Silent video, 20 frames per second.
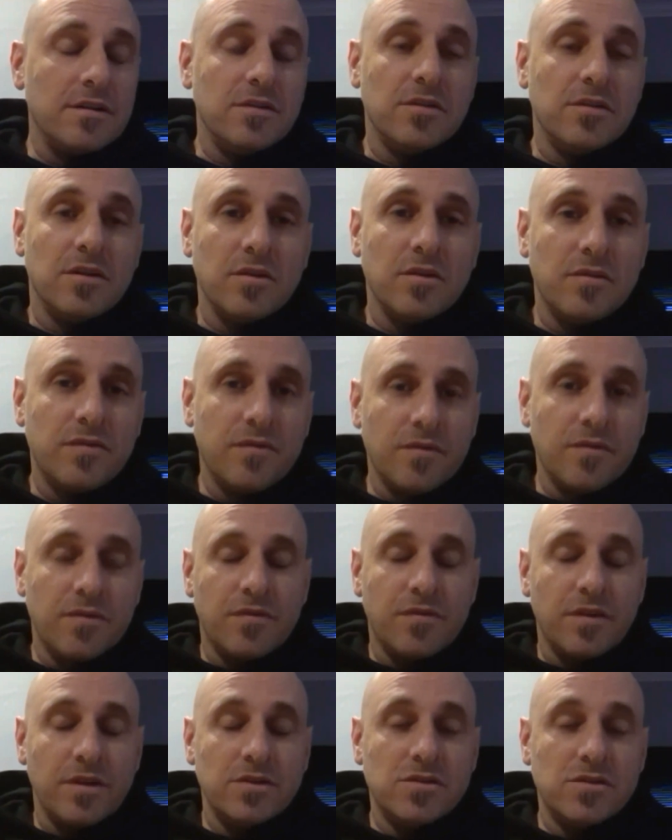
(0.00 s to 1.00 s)
You know,
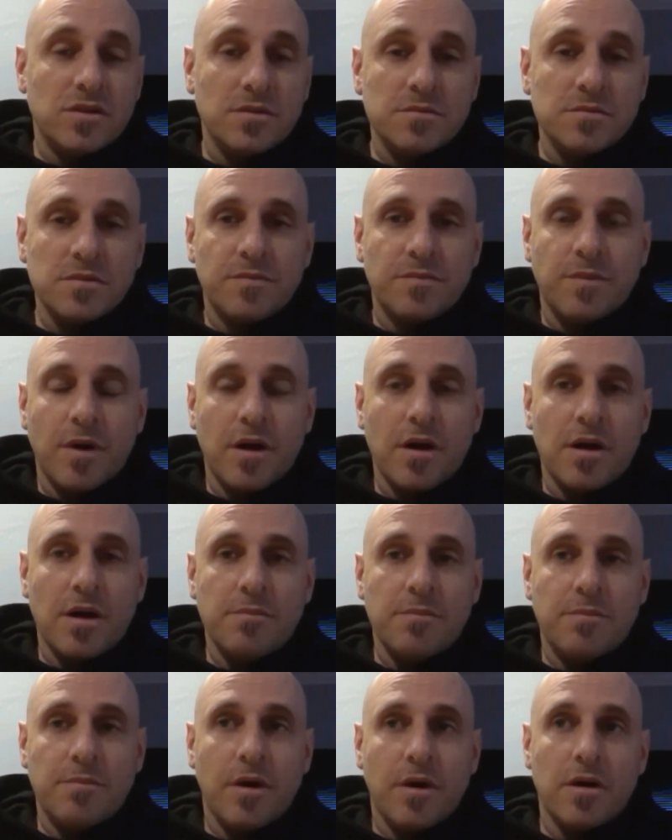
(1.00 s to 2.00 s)
in terms of
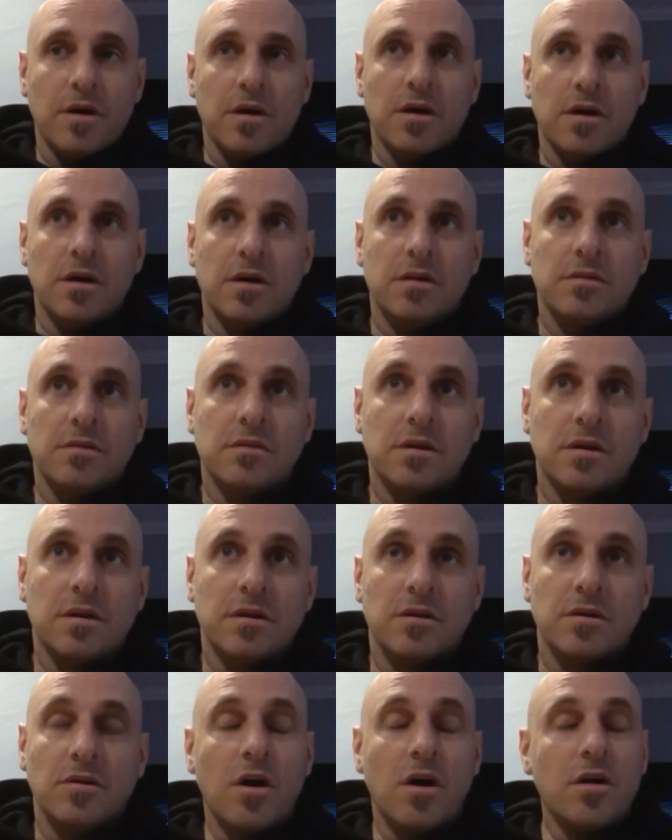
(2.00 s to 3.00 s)

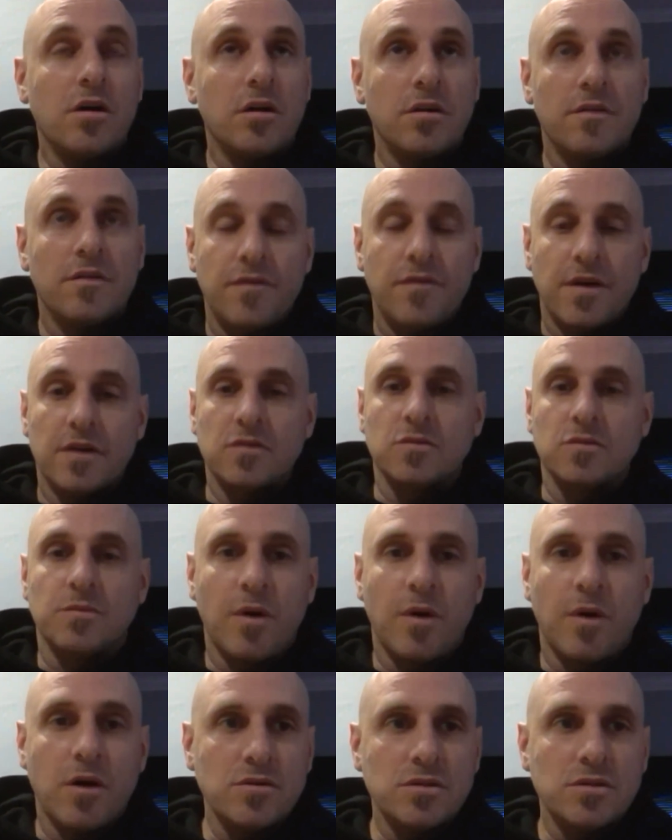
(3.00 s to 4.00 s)
knock-on effect or
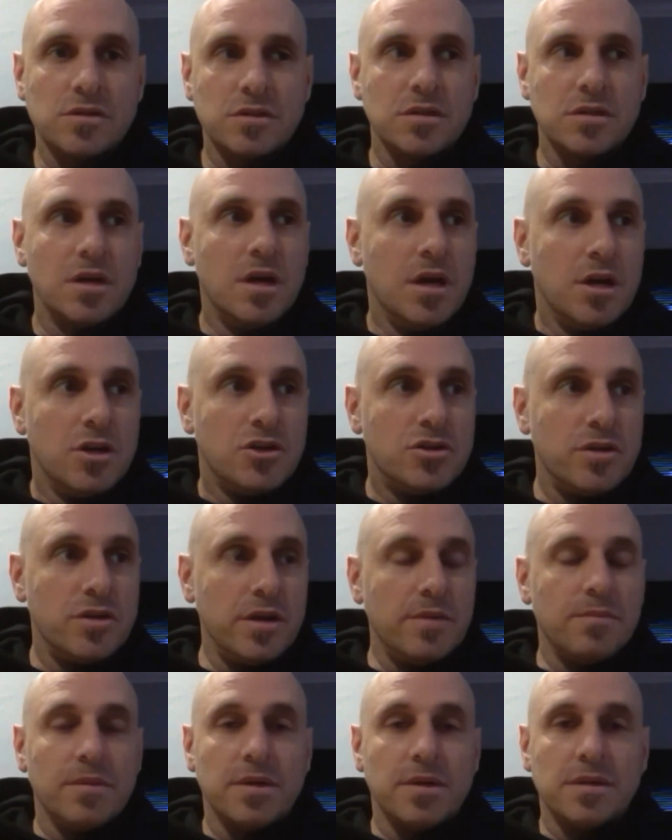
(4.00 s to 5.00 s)

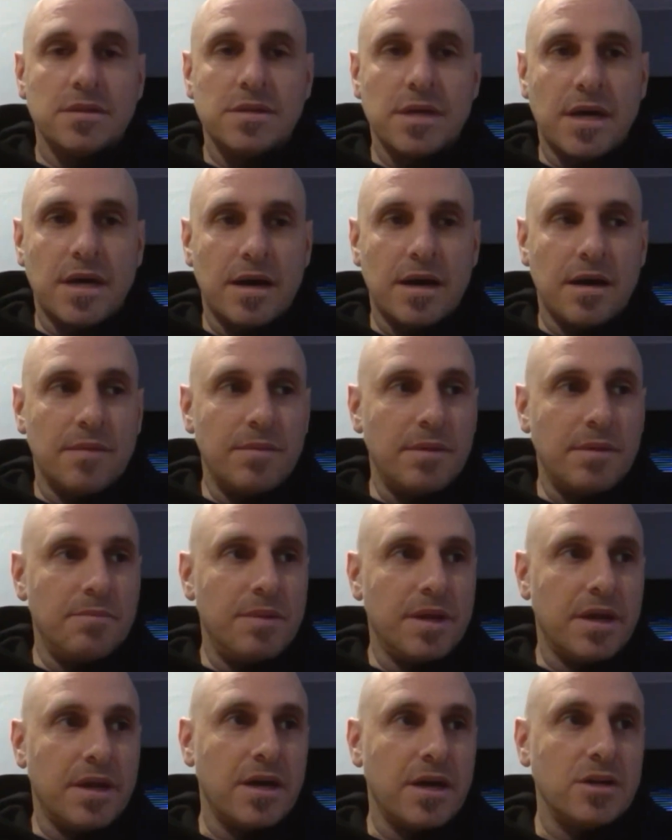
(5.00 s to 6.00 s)
post-treatment
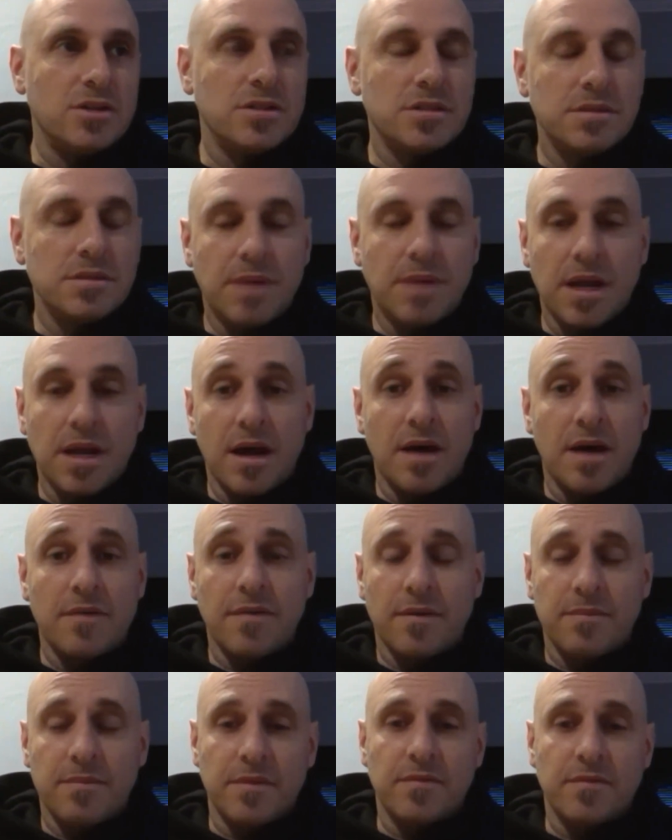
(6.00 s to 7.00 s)
implications in my life,
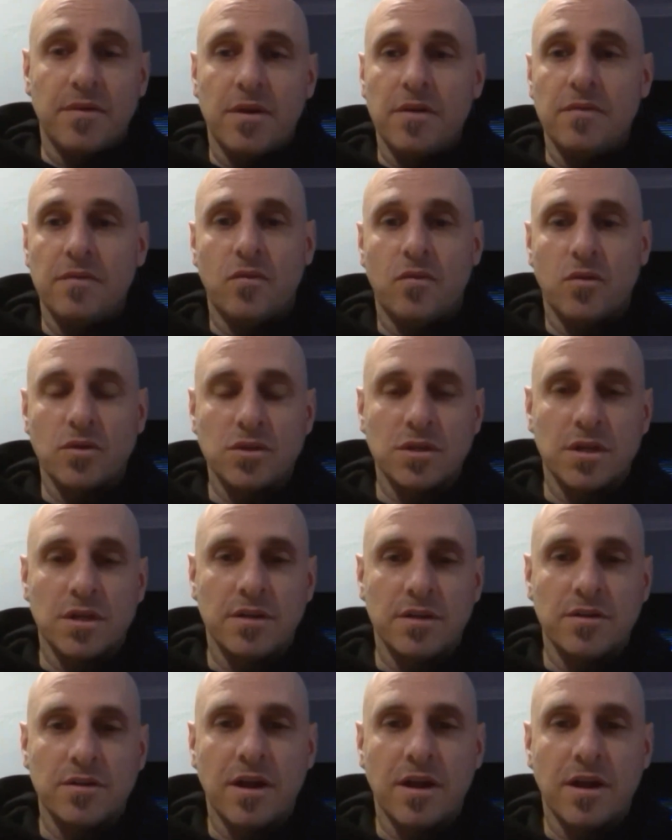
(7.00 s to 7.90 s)
I've been very fortunate.